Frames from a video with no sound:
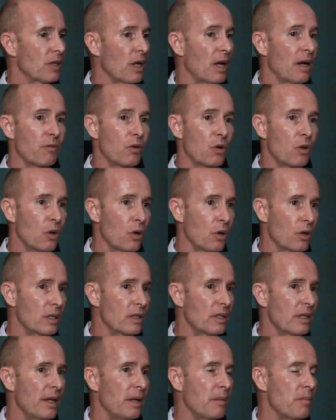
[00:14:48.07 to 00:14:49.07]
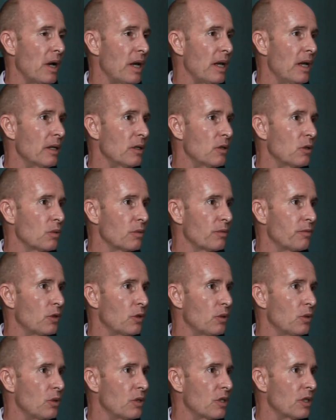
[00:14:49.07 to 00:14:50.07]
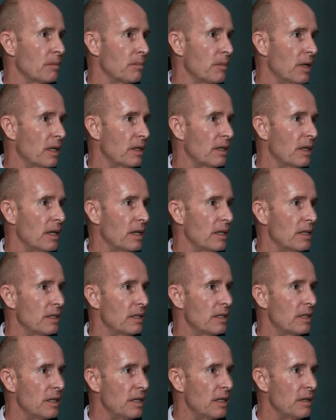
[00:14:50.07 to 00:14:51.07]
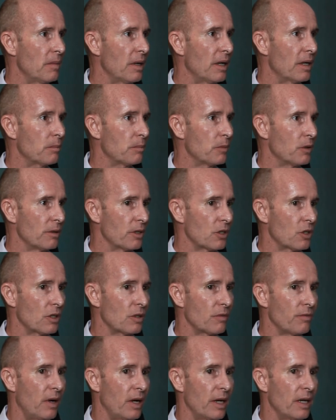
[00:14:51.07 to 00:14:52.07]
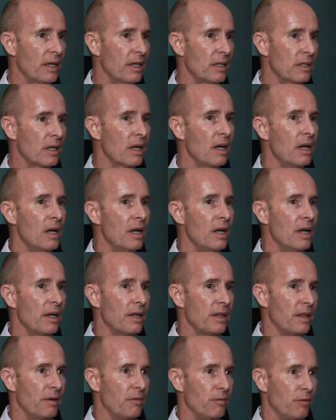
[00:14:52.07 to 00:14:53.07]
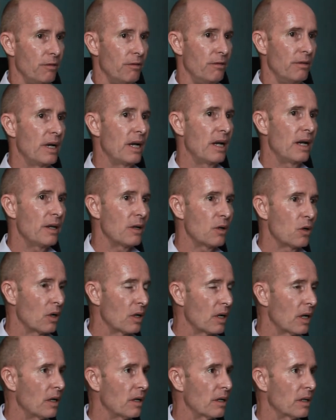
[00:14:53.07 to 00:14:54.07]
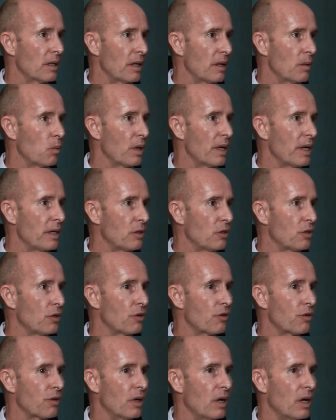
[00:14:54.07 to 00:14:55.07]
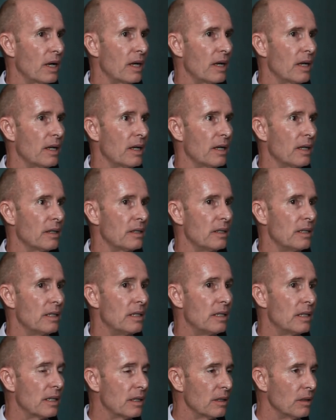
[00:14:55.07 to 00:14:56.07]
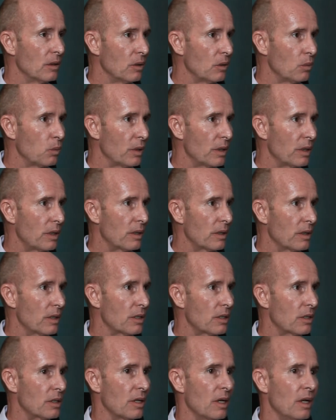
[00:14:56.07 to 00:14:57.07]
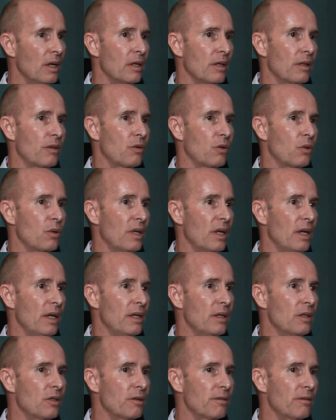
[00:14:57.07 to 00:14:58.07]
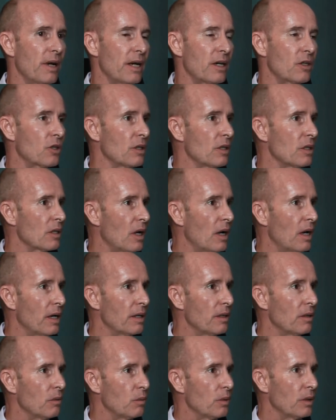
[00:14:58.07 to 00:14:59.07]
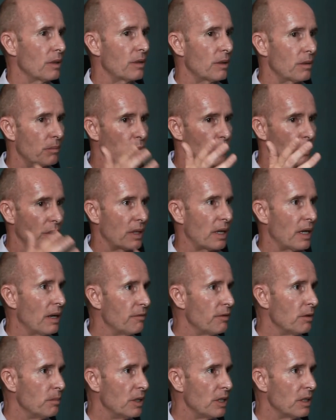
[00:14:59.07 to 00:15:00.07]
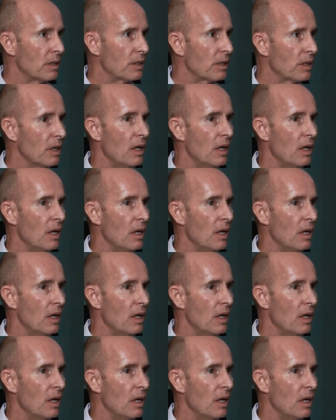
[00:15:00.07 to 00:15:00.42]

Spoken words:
I've got to take my hat off to Samad and his team at Mauritius Finance. They've really gone out of their way to try and deal with this through their interactions either with government.